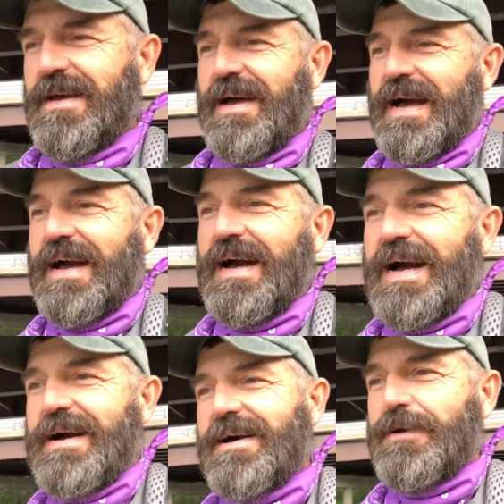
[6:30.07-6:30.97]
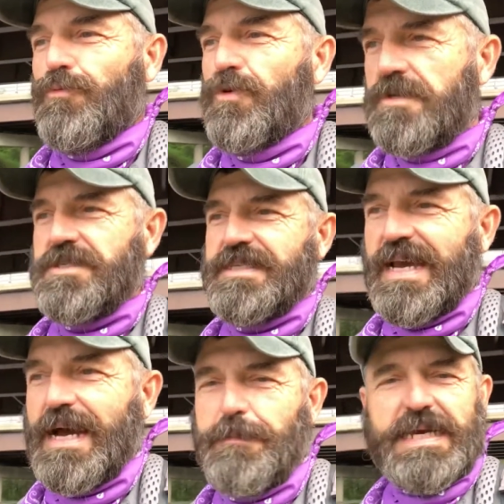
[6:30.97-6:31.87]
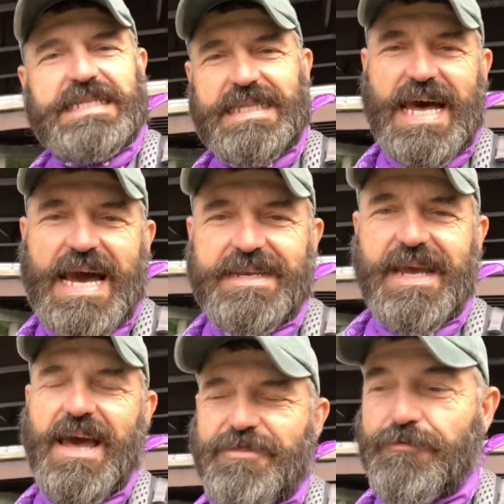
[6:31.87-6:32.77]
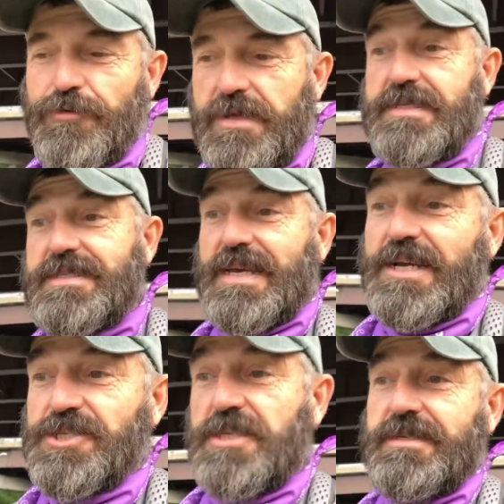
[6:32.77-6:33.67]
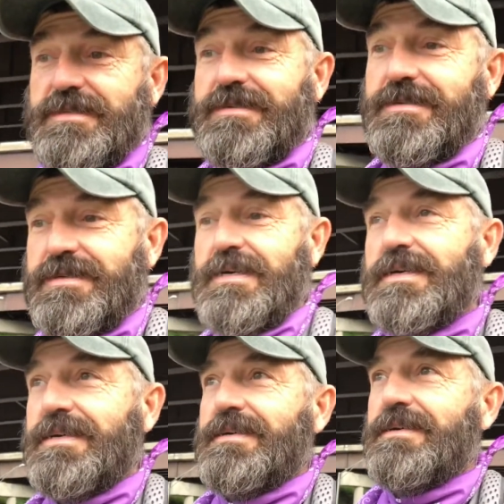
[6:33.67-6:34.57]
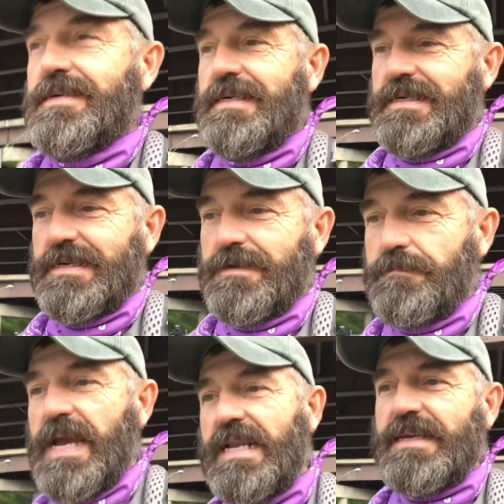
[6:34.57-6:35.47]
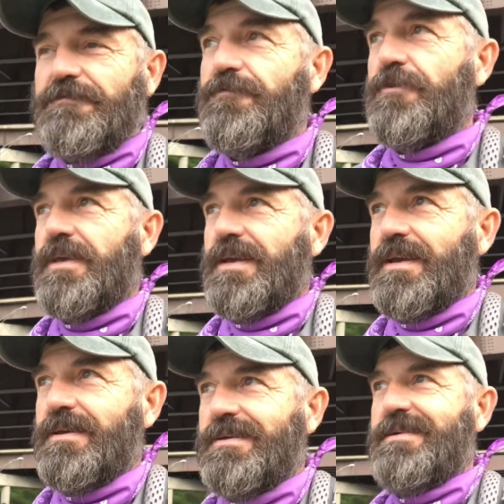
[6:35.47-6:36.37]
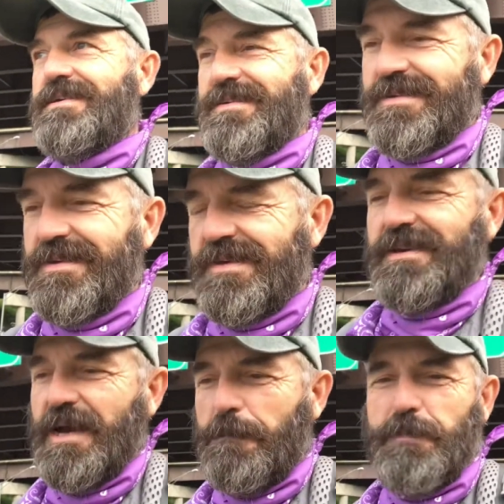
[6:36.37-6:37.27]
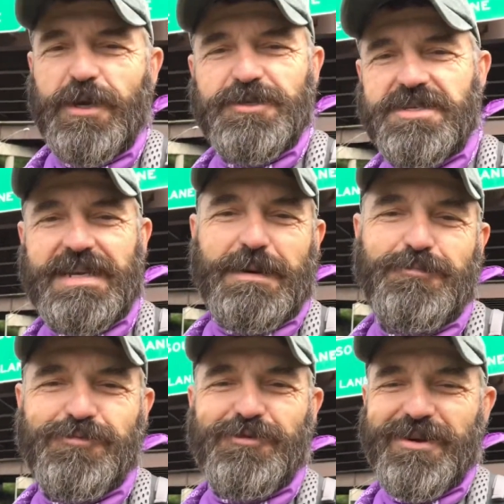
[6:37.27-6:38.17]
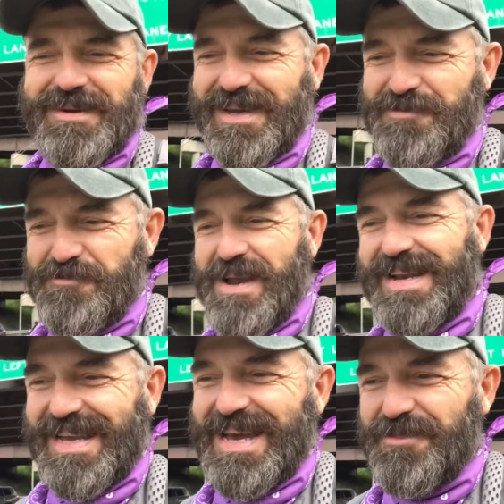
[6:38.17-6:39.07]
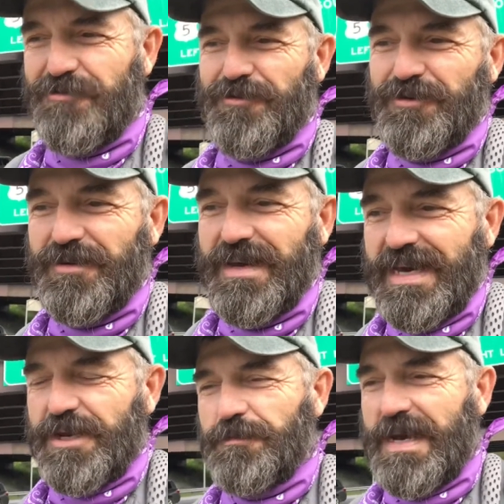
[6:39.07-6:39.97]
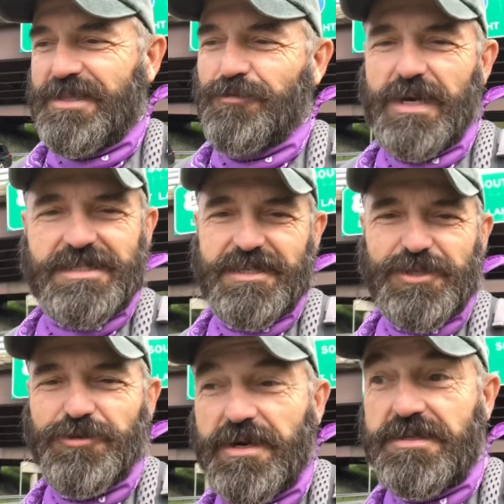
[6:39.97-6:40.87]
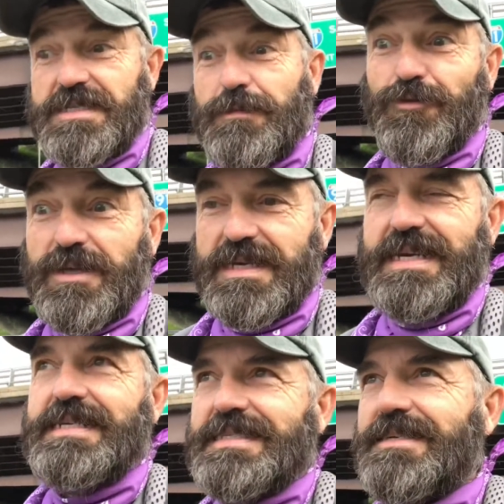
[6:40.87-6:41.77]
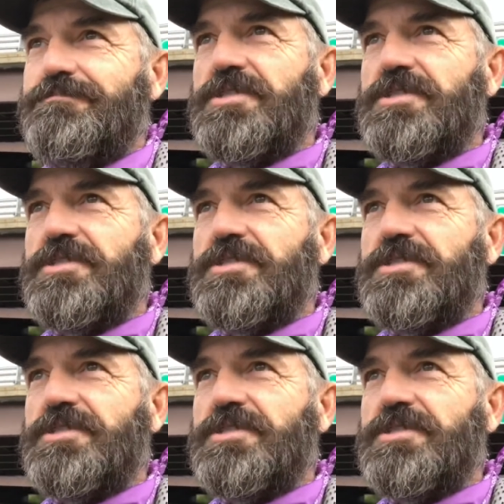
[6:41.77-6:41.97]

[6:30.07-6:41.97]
I will say I'll be glad to get through this section, mainly for the abuse that I'm getting ready to get through. It'll make the rest of the trail seem really easy.